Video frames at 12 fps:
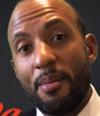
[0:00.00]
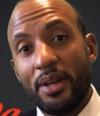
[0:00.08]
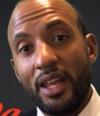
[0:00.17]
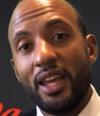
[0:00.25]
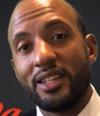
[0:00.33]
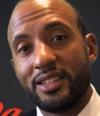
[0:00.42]

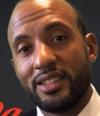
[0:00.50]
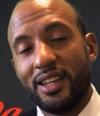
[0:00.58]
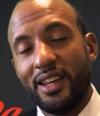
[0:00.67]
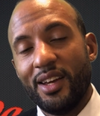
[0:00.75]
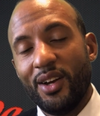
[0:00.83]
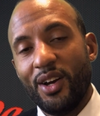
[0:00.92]

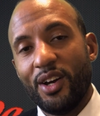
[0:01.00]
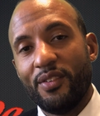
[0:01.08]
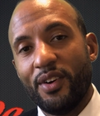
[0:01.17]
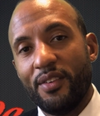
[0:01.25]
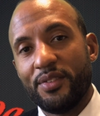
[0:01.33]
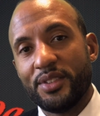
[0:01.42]
reminisce
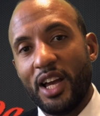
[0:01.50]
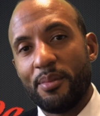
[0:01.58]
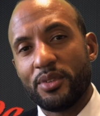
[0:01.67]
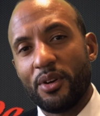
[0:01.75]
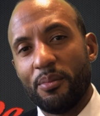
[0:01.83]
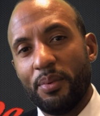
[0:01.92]
of
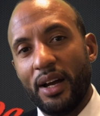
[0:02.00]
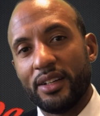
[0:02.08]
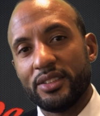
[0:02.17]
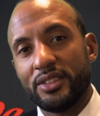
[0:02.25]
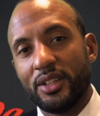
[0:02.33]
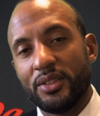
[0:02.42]
times gone
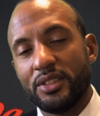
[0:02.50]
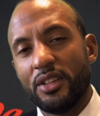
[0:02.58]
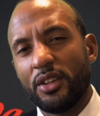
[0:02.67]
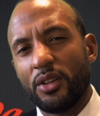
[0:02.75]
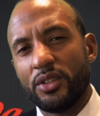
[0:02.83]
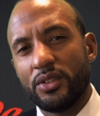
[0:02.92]
past. So
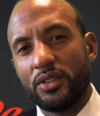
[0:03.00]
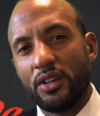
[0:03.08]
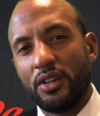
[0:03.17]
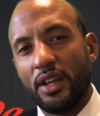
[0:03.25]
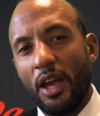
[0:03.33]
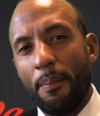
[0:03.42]
it's another
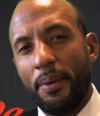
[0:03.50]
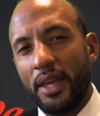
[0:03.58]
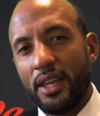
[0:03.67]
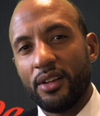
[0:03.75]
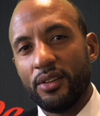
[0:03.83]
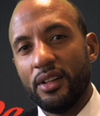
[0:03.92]
good
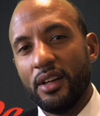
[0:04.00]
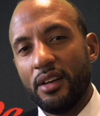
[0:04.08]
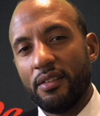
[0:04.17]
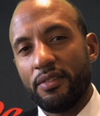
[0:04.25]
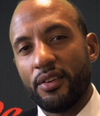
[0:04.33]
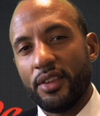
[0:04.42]
appeal
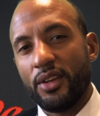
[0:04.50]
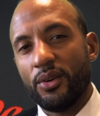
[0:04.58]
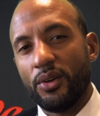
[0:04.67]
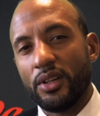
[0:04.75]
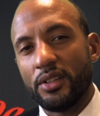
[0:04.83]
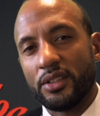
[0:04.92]
for
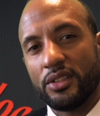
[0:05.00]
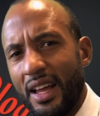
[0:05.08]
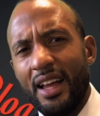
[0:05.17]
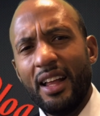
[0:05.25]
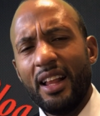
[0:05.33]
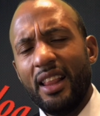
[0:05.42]
the audience.
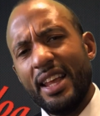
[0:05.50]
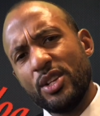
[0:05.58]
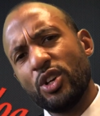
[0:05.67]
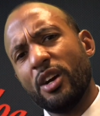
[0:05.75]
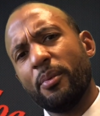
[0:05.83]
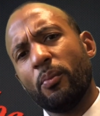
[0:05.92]

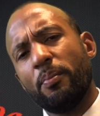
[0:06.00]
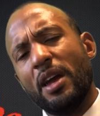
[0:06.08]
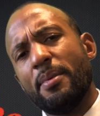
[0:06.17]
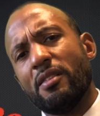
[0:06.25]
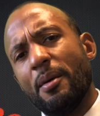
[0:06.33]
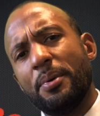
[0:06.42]
Let's talk a
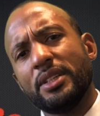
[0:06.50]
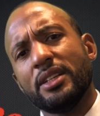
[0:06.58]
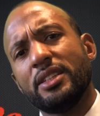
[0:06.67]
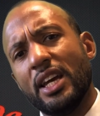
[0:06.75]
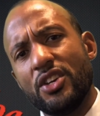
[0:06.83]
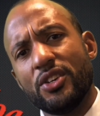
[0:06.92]
bit about
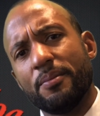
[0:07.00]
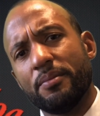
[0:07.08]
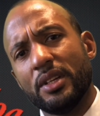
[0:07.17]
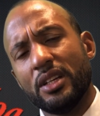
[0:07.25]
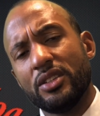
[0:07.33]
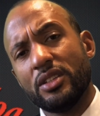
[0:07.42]

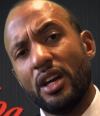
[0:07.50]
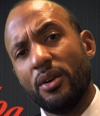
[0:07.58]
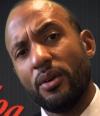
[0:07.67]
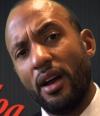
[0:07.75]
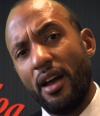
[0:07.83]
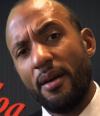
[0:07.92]
representation.
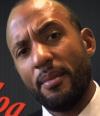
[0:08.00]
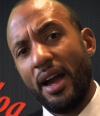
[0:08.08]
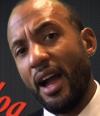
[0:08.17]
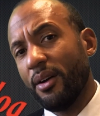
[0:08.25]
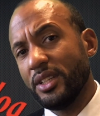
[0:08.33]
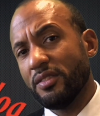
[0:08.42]
So
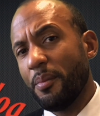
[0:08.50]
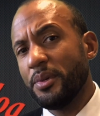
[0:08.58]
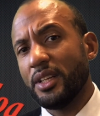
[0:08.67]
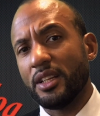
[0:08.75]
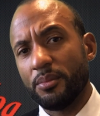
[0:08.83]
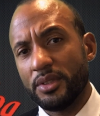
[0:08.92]
how does he
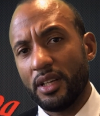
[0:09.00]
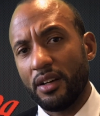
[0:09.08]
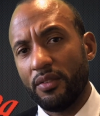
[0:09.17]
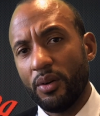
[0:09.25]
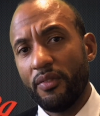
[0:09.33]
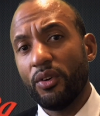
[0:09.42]
represent
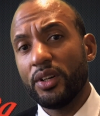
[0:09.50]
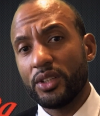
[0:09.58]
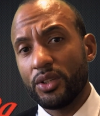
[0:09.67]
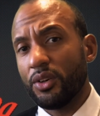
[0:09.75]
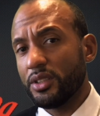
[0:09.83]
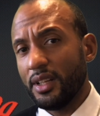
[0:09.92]
himself? We've
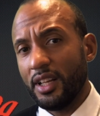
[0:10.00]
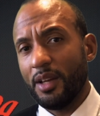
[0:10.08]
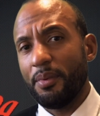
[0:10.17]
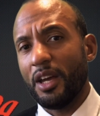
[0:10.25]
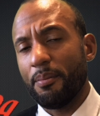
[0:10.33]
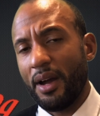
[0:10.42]
already talked a
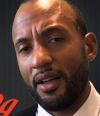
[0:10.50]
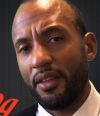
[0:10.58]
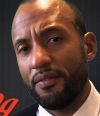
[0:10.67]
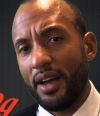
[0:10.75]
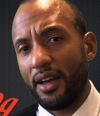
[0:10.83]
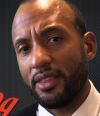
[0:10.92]
little bit
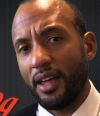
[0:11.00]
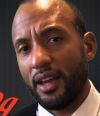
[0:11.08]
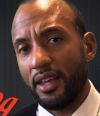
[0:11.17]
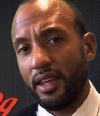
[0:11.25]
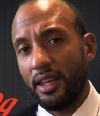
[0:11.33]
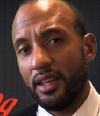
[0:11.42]
about the fact
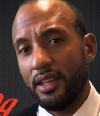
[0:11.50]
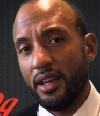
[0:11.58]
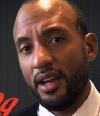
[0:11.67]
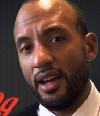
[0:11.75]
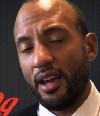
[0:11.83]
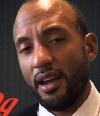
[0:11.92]
that
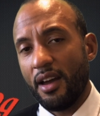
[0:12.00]
he